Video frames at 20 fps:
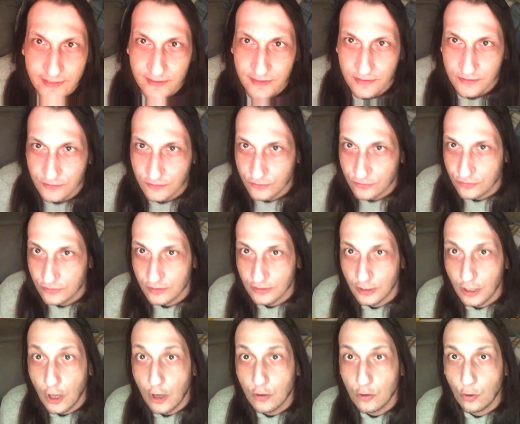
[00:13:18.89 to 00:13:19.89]
it's
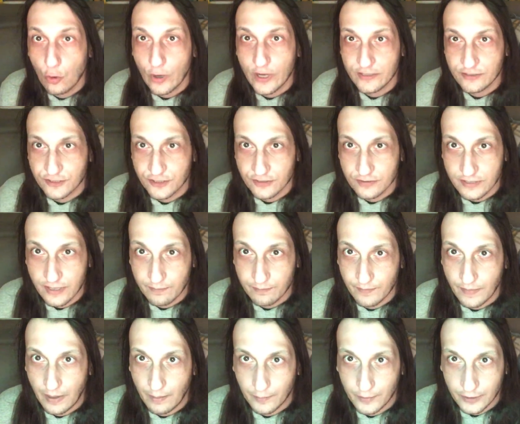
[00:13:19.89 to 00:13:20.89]
long question. I'm
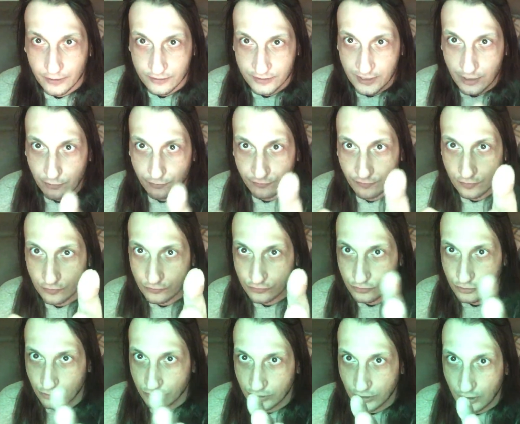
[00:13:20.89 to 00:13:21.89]
on a cell phone,
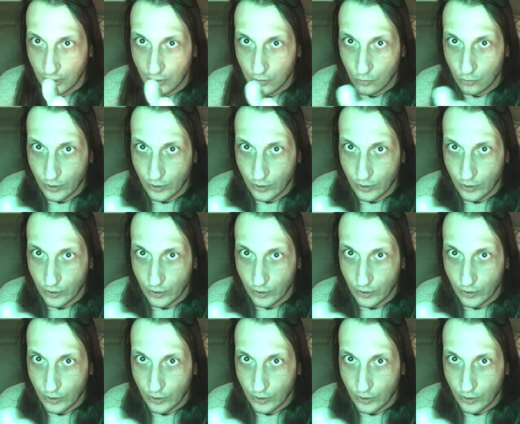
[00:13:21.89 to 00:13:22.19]
so the long